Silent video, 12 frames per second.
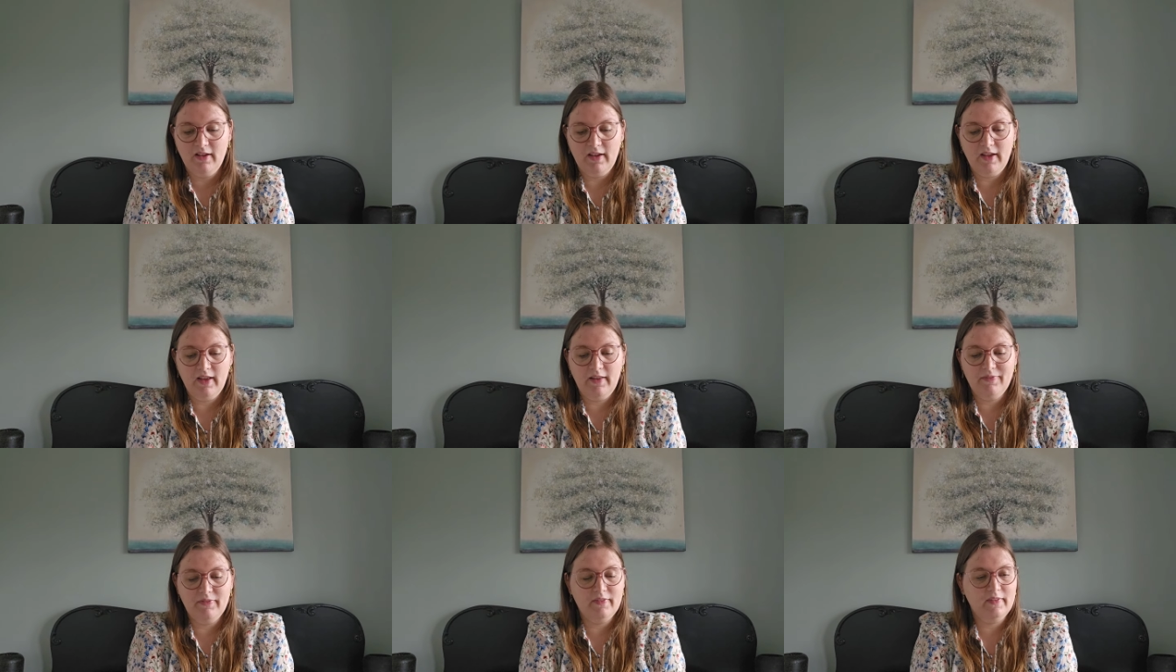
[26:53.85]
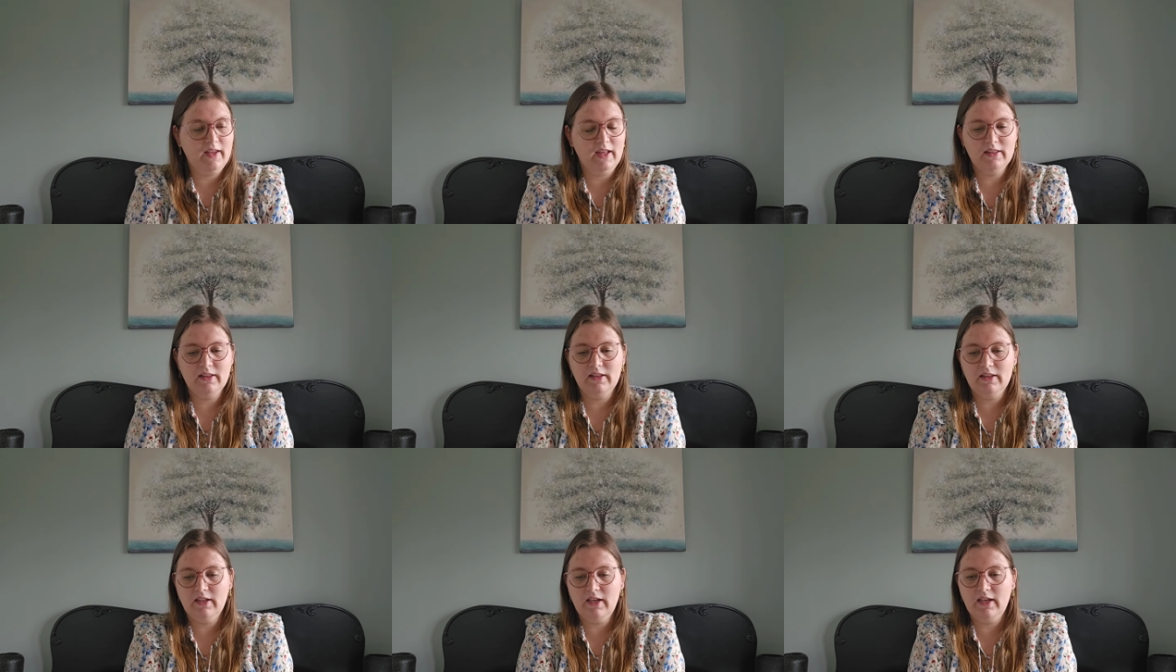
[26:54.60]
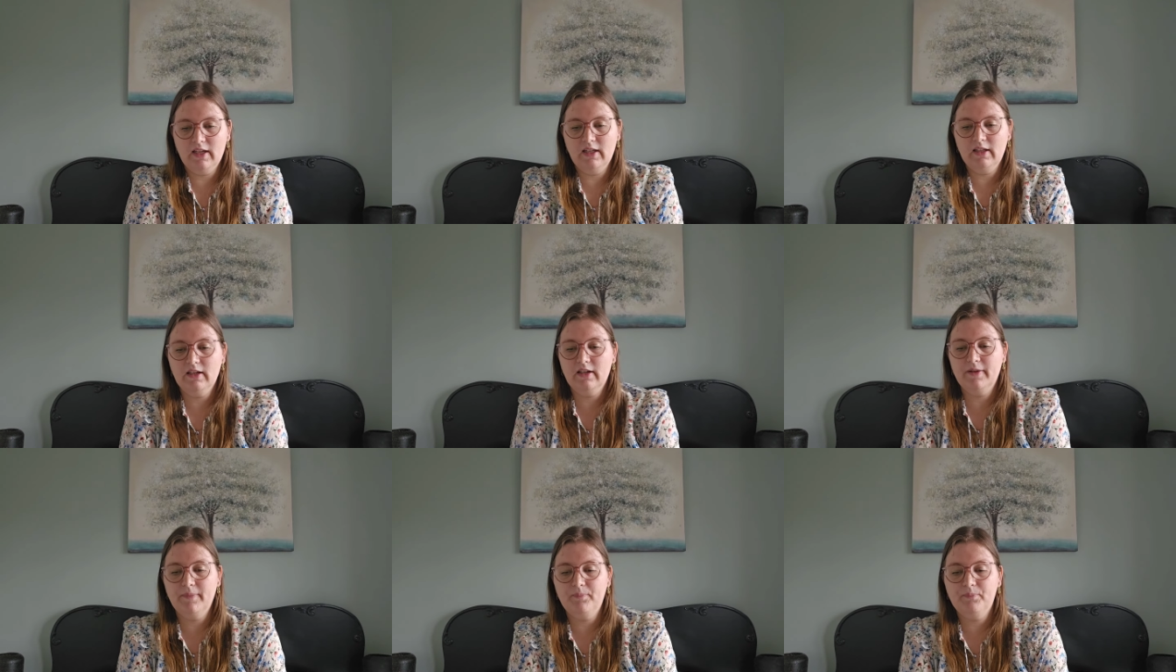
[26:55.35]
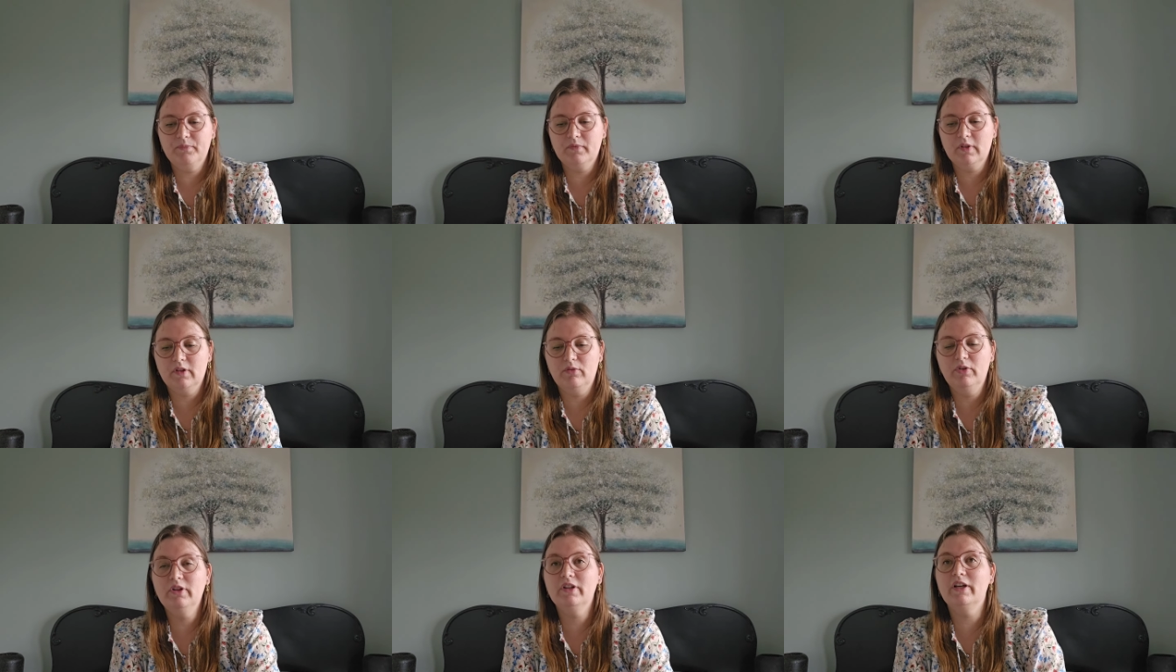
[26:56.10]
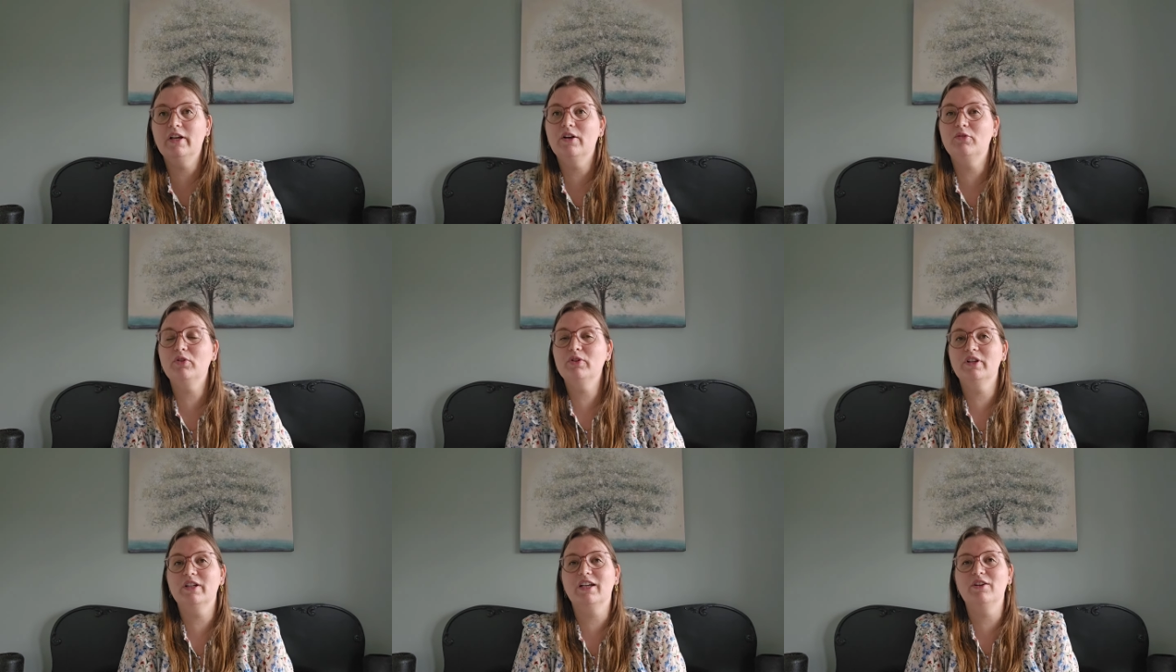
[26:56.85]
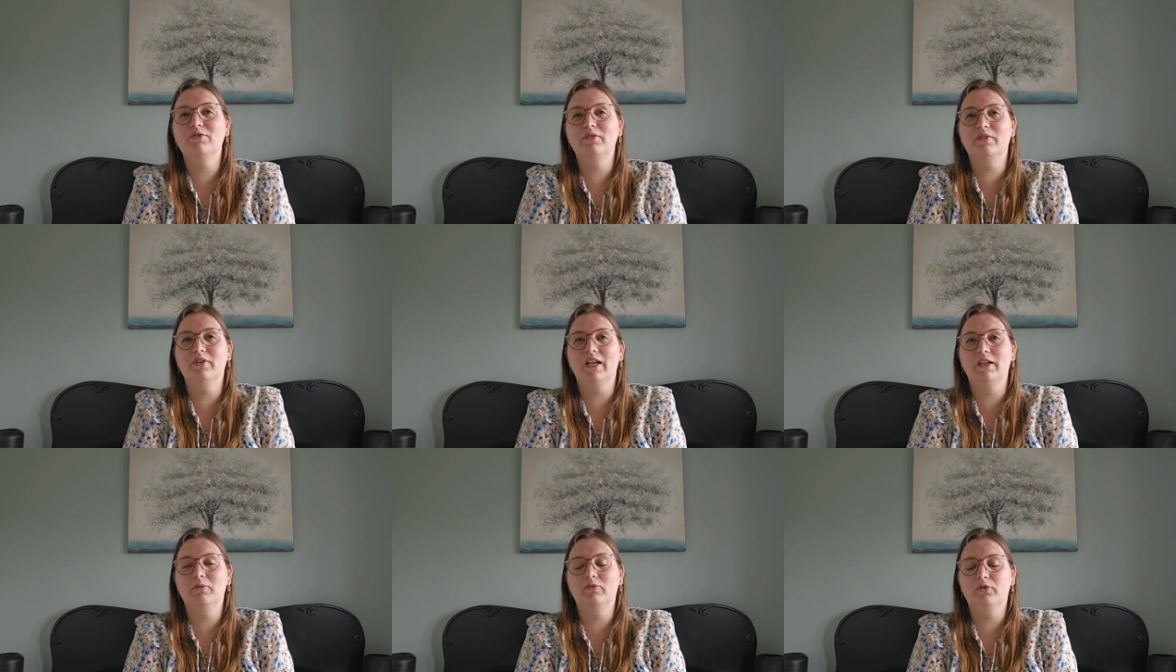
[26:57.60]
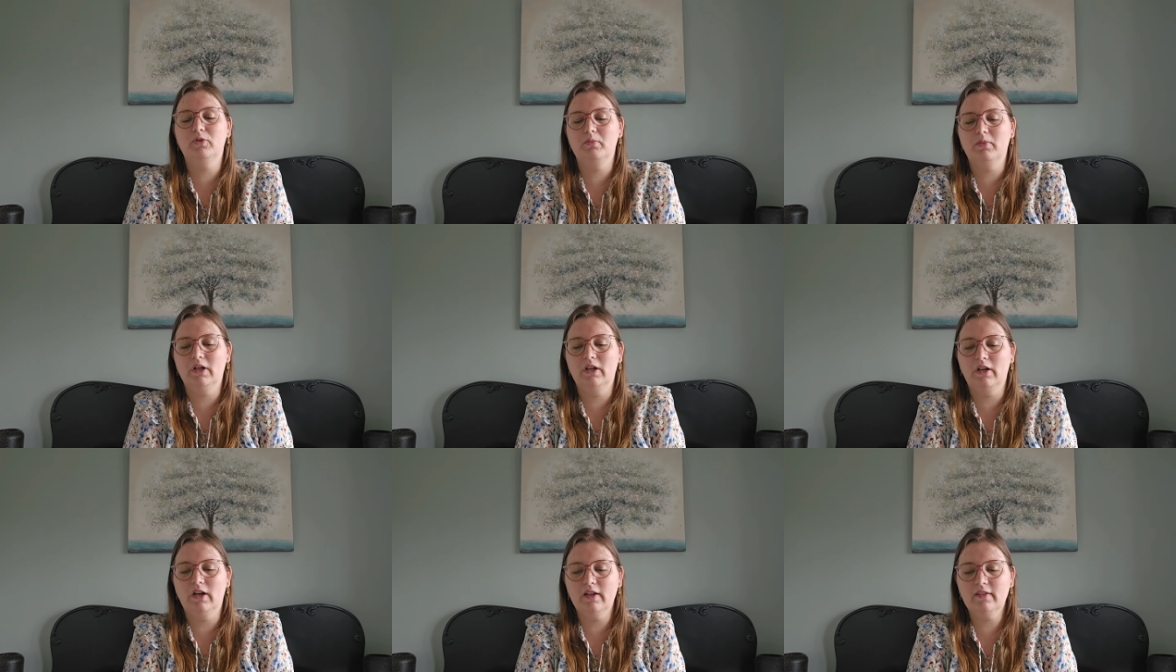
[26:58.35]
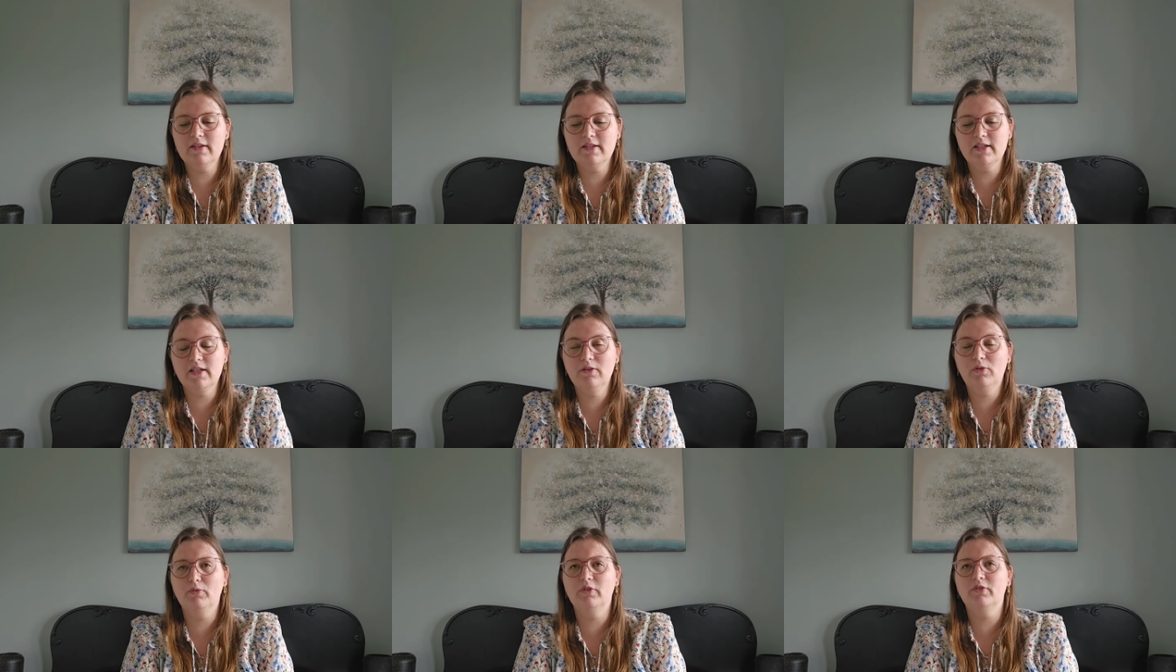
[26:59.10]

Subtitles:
And then I won a giveaway from Artecy on the